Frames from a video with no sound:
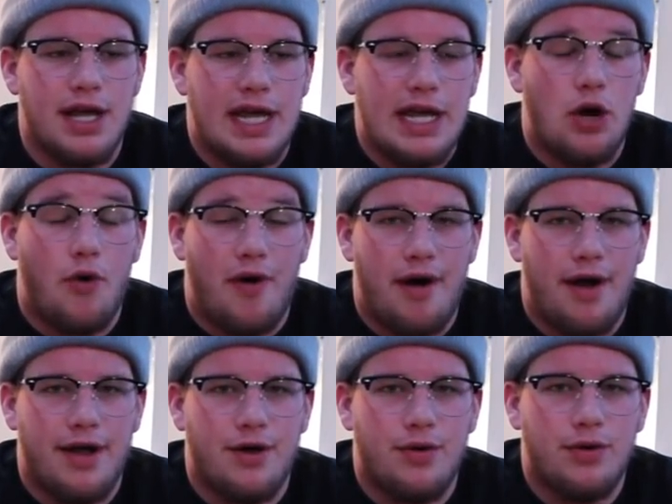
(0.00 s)
in
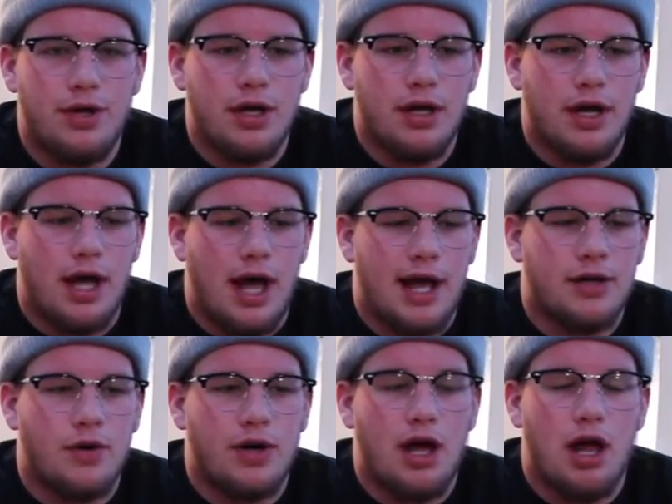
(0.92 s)
Ohio. I
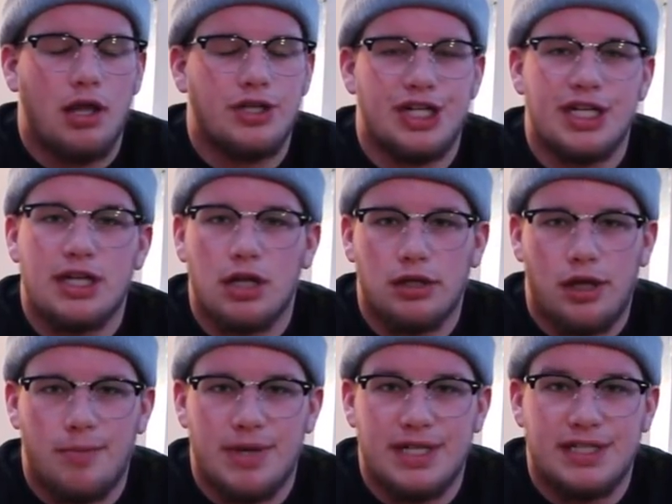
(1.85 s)
go to college in
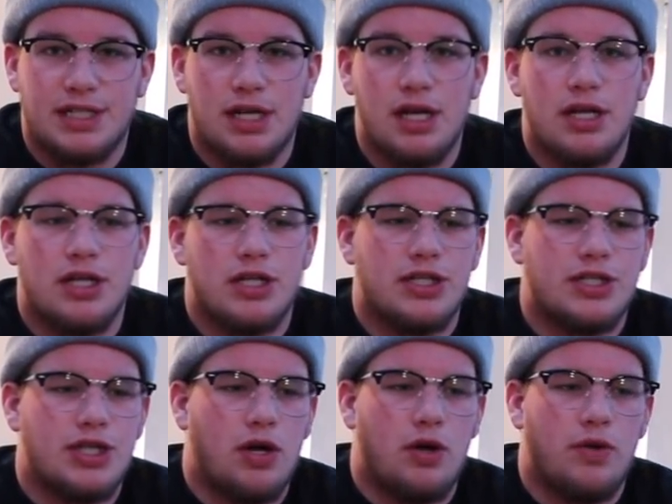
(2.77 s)
Columbus,
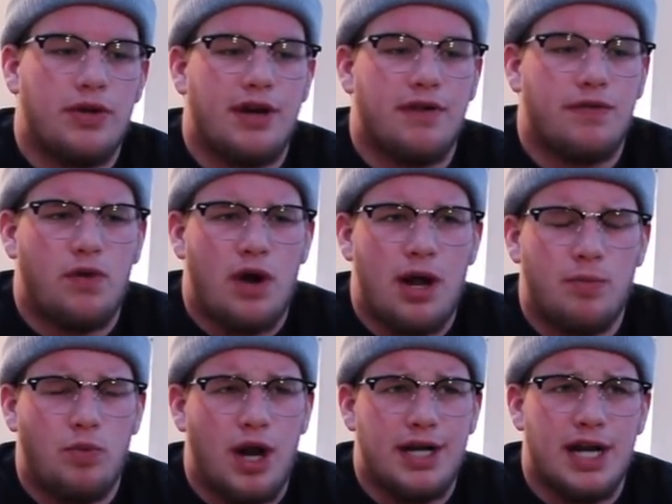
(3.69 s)
so therefore
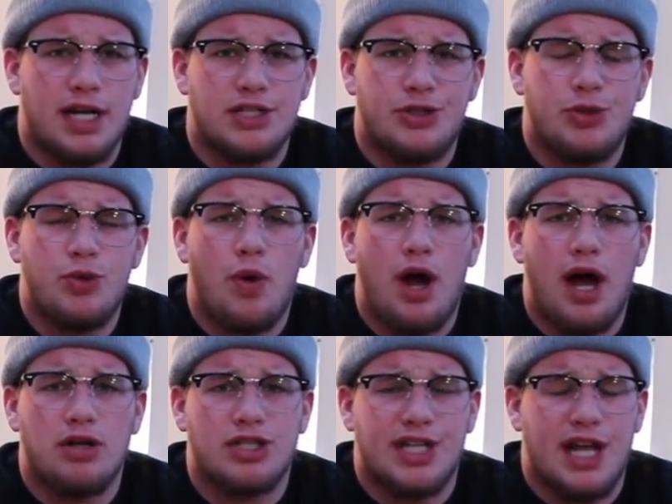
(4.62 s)
I'm right next to
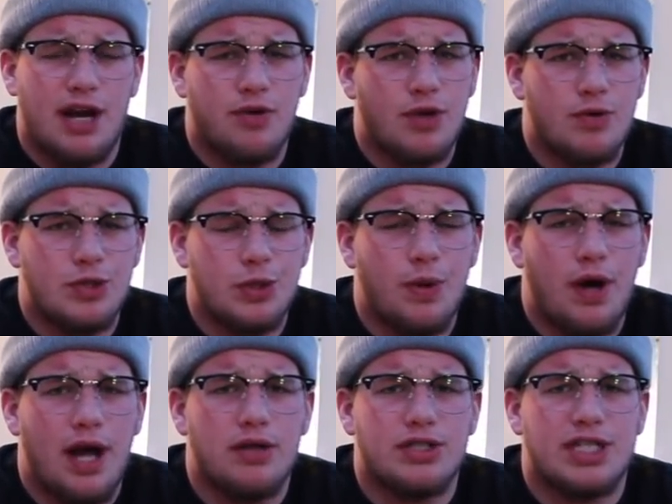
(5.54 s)
Ohio State. I don't go to
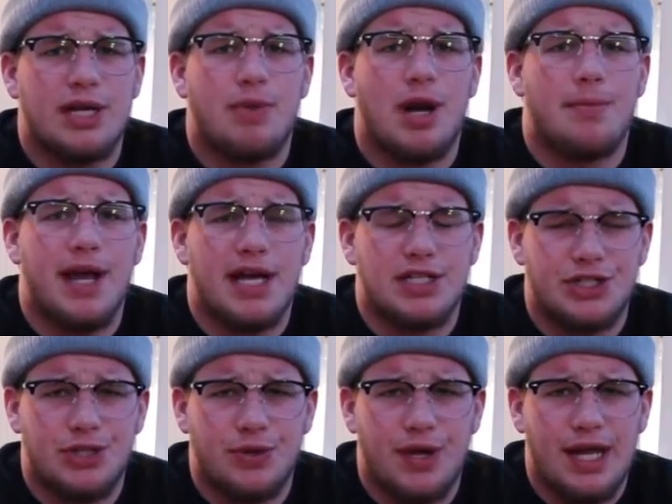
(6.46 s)
Ohio State, but I'm
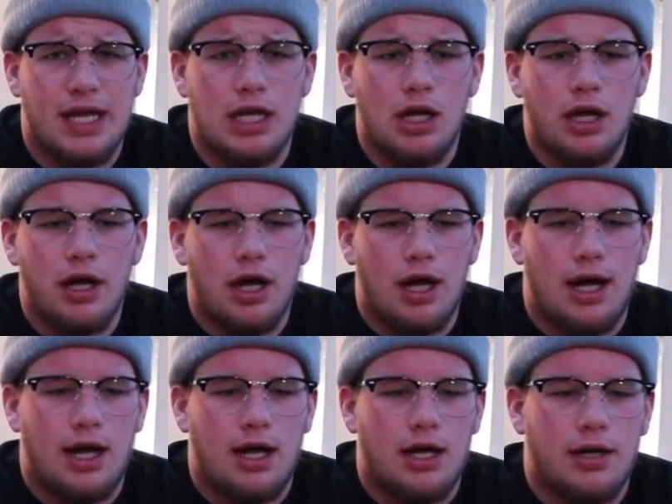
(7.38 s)
next to it.
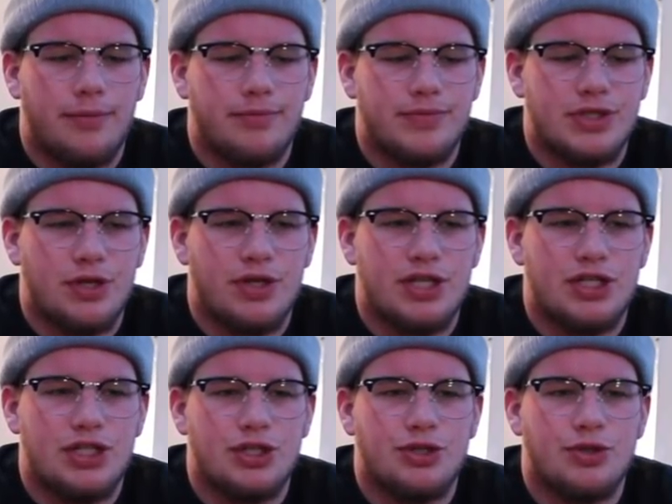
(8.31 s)
So
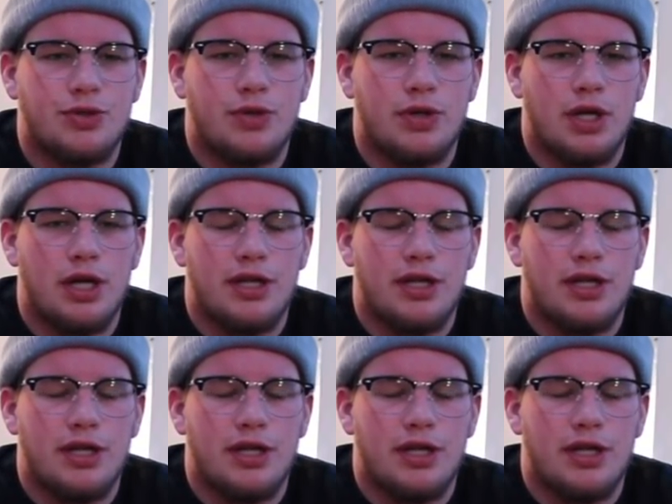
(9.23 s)
this shoe